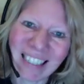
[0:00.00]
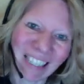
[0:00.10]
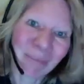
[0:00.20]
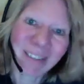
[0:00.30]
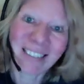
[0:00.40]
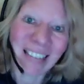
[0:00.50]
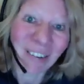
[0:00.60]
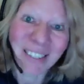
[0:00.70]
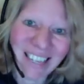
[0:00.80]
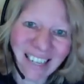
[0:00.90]
But
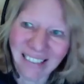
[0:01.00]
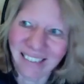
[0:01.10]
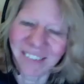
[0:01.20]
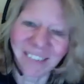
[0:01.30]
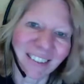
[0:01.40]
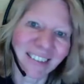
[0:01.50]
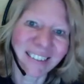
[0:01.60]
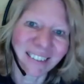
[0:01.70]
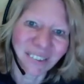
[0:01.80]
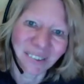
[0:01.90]
nowadays, things
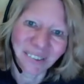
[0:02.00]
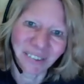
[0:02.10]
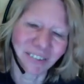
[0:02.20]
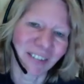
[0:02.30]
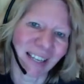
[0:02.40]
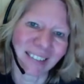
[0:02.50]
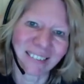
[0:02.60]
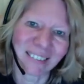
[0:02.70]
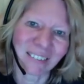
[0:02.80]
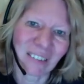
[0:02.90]
can go so fast.
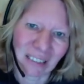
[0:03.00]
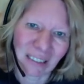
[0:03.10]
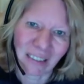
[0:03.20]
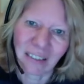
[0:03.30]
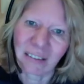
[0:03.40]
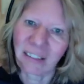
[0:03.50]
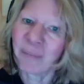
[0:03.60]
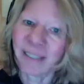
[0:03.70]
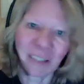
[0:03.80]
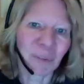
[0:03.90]
So no
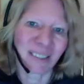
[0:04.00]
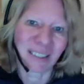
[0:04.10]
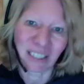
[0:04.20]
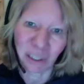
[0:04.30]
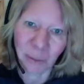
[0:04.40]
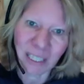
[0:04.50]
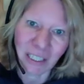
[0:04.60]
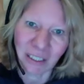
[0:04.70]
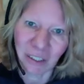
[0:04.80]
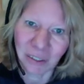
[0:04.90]
matter what
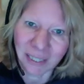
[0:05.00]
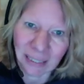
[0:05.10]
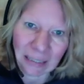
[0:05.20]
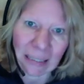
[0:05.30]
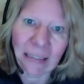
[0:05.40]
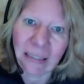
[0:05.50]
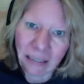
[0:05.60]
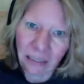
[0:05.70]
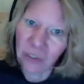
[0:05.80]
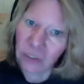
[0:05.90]
situation you're in, it
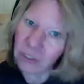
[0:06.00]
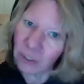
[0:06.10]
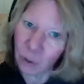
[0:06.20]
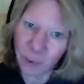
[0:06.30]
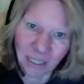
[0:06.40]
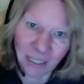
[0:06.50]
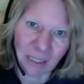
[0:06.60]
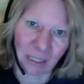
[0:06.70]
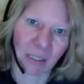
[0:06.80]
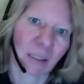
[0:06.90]
can just switch
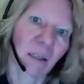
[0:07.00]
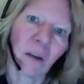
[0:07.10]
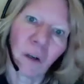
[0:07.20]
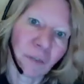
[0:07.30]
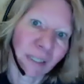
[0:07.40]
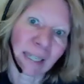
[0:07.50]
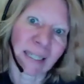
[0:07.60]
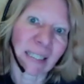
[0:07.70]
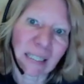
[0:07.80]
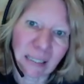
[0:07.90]

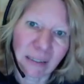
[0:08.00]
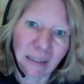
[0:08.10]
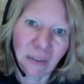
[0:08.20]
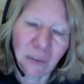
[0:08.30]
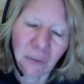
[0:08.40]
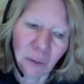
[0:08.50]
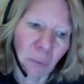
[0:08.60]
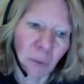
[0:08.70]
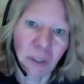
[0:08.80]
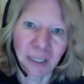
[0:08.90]
overnight. So don't
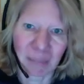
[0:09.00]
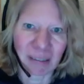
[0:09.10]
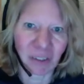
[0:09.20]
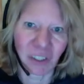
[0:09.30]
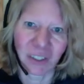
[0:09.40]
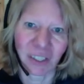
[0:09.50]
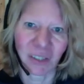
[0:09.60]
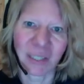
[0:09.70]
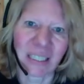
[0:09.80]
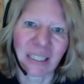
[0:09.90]
worry about your
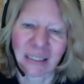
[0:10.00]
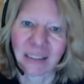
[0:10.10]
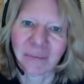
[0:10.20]
situation.